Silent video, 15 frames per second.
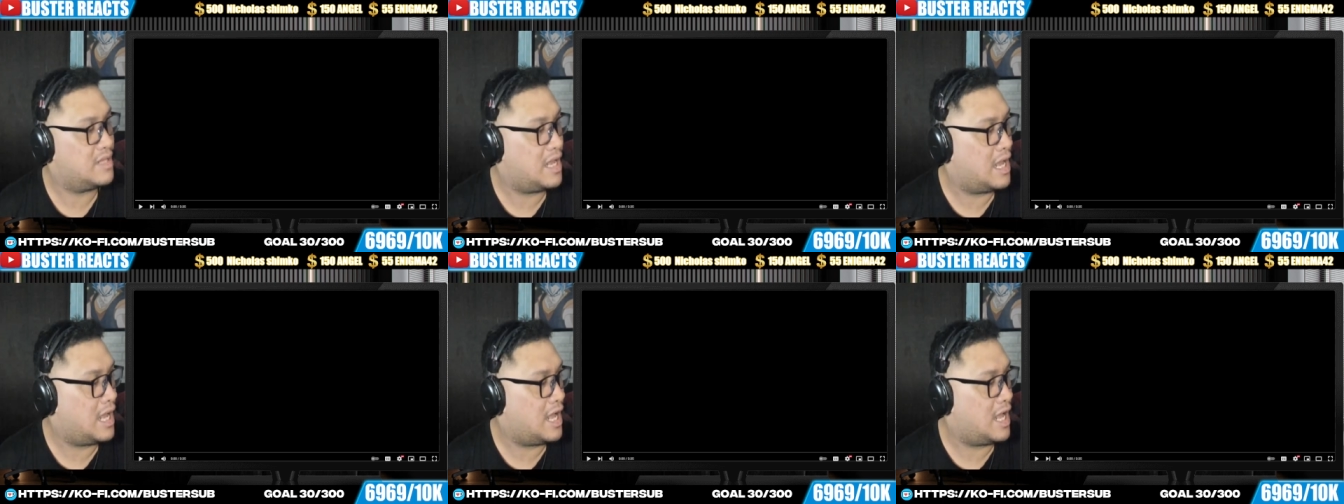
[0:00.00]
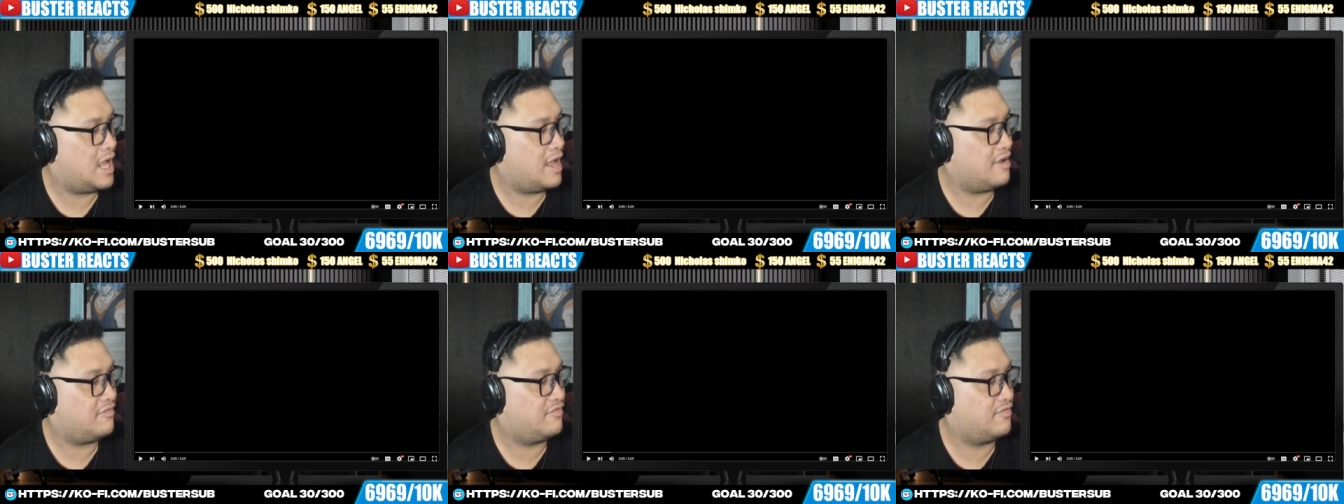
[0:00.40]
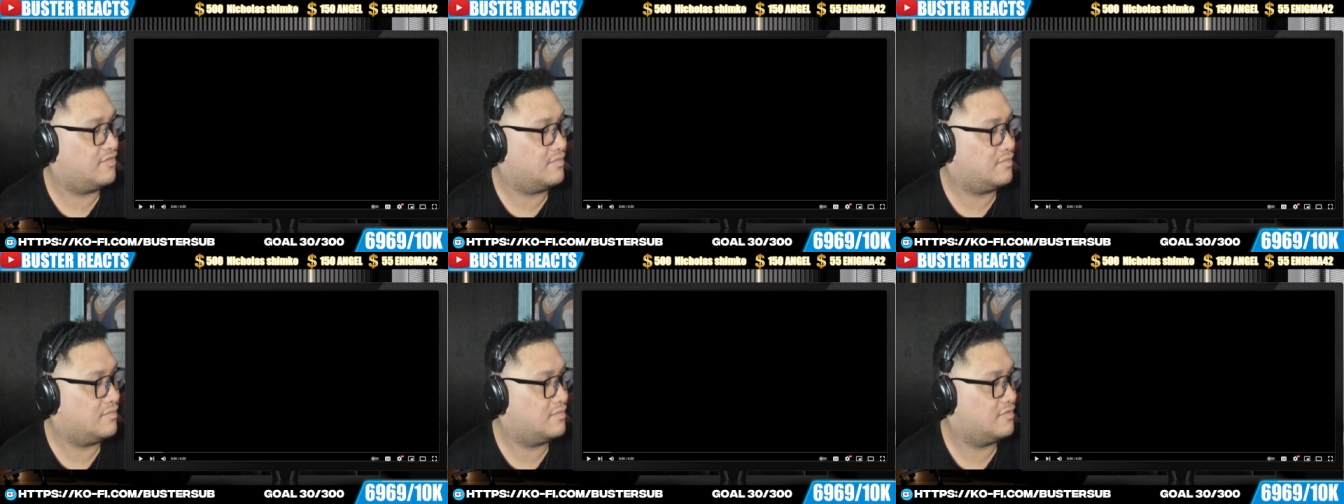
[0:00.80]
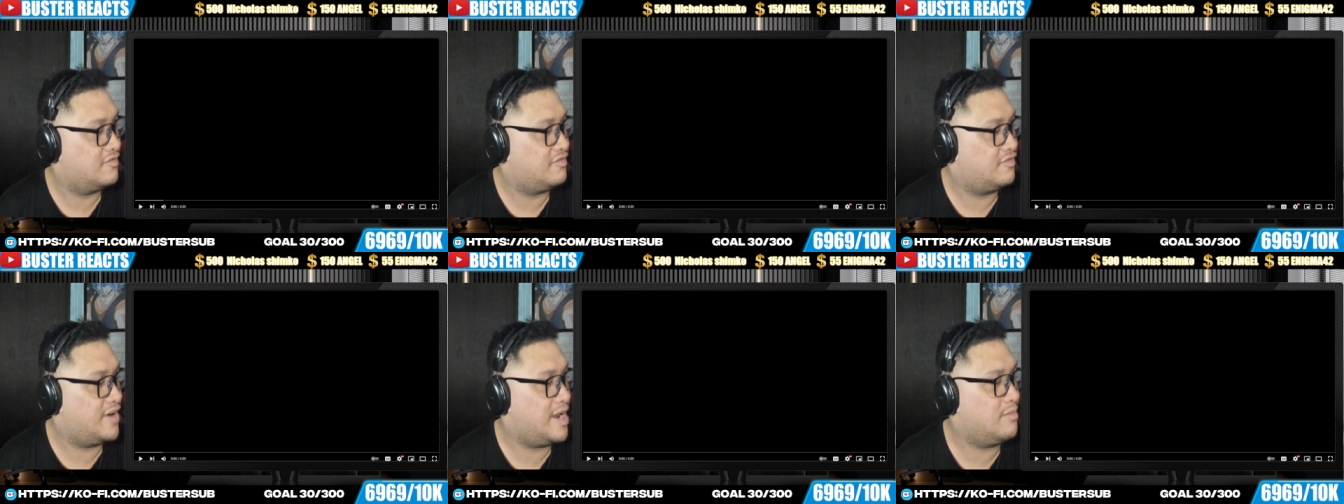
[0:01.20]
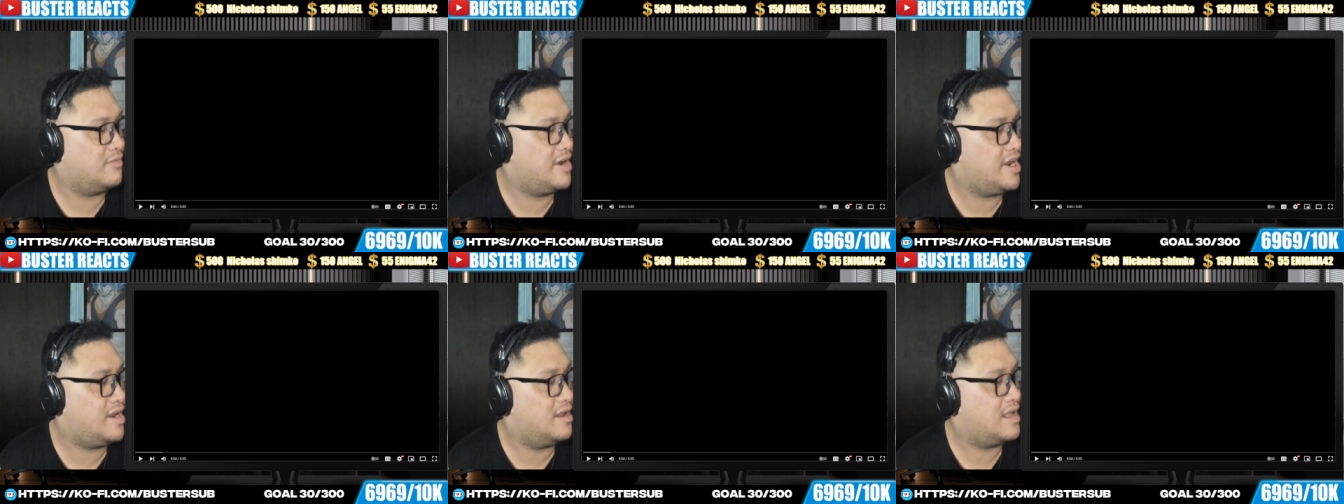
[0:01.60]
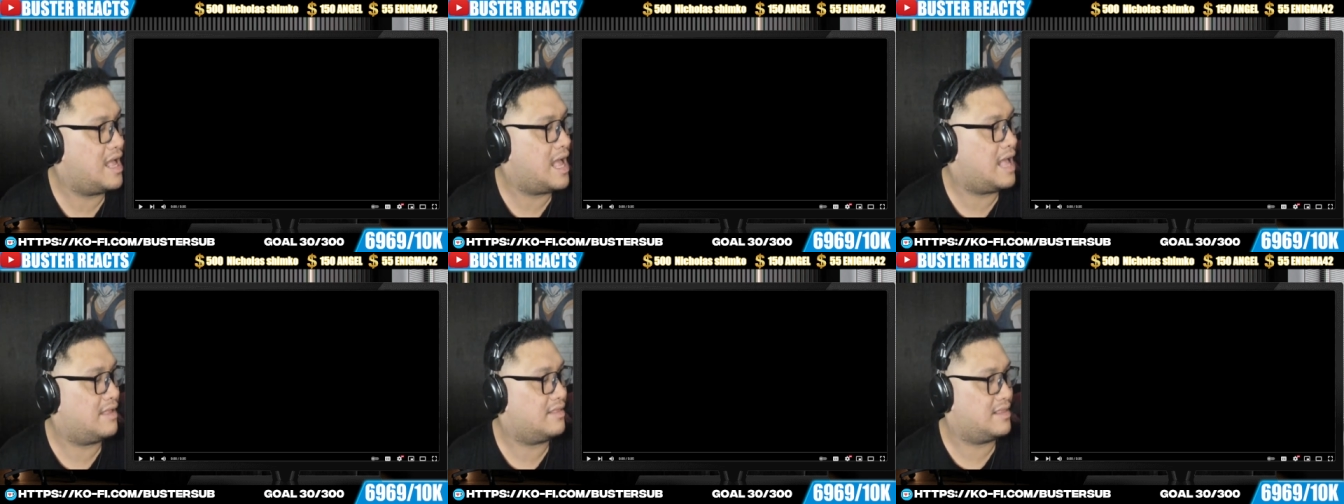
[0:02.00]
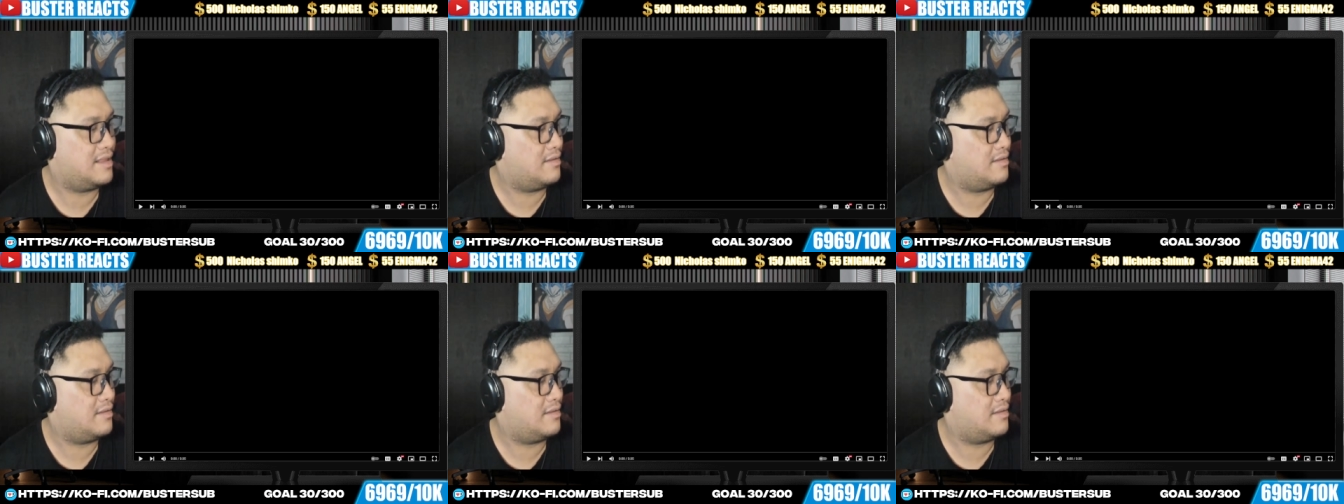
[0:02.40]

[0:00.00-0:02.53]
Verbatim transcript: uh, frame rate, uh,